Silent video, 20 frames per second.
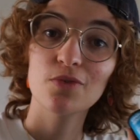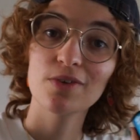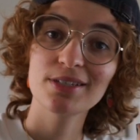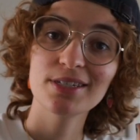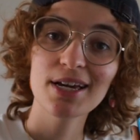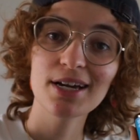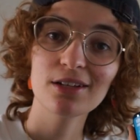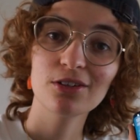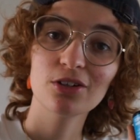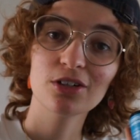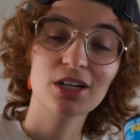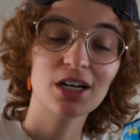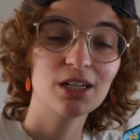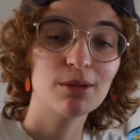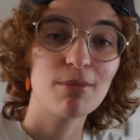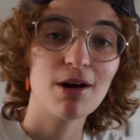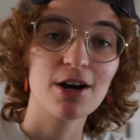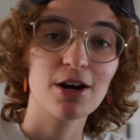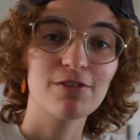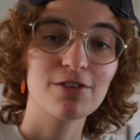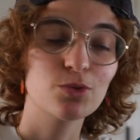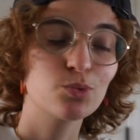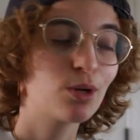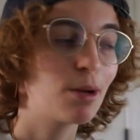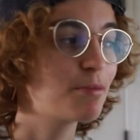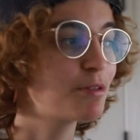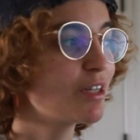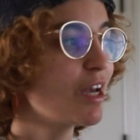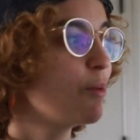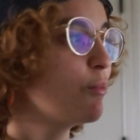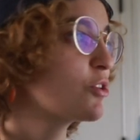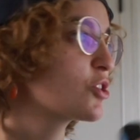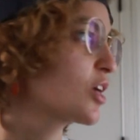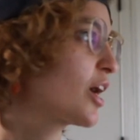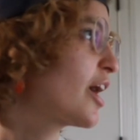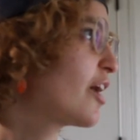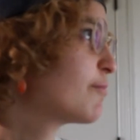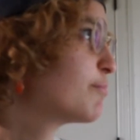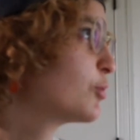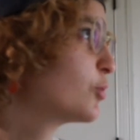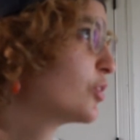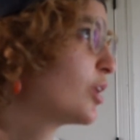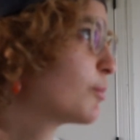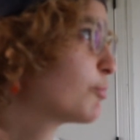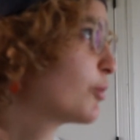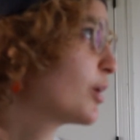if we take a look on Lomography's website, which I have pulled up